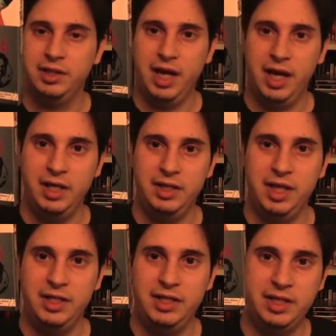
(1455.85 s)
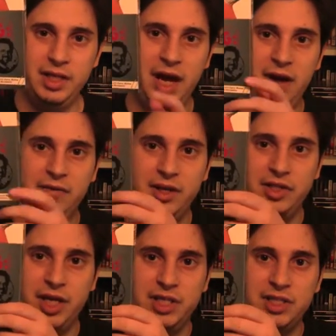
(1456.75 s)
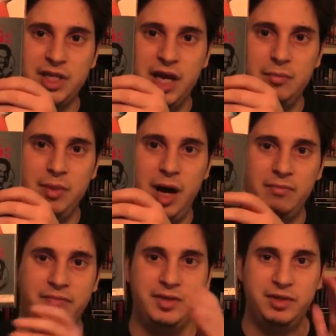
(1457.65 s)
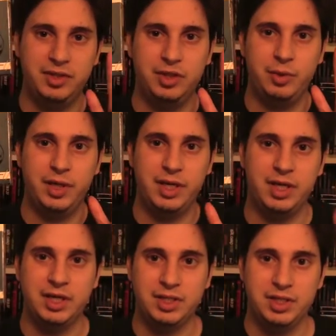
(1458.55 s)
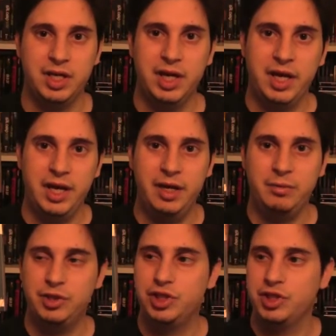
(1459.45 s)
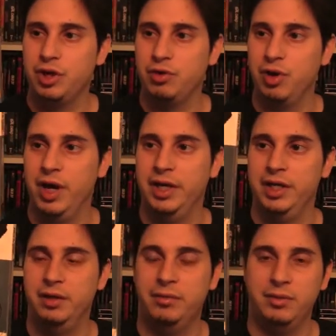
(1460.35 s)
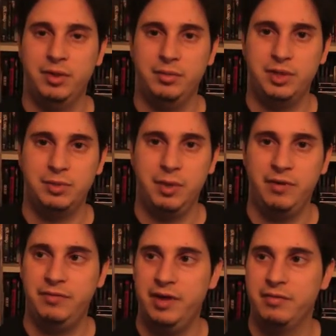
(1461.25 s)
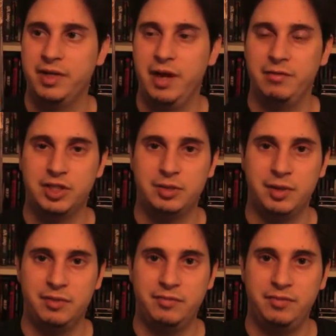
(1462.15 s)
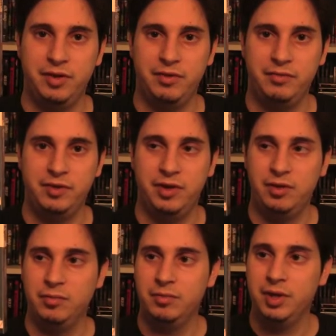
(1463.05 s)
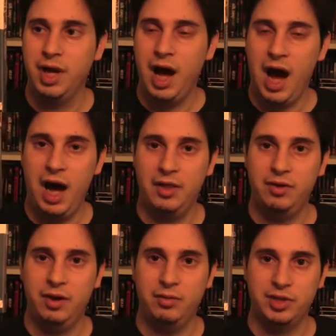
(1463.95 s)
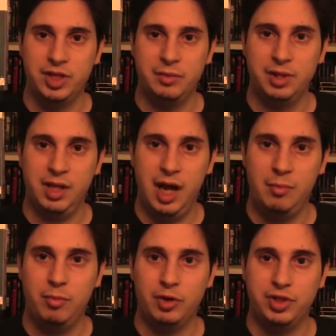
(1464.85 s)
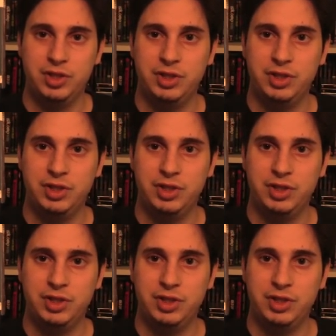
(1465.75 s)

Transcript: that. It didn't have that Jay and Silent Bob feel to it, because it was just alright. It wasn't my favorite Kevin Smith film. I thought it was gonna be a lot more,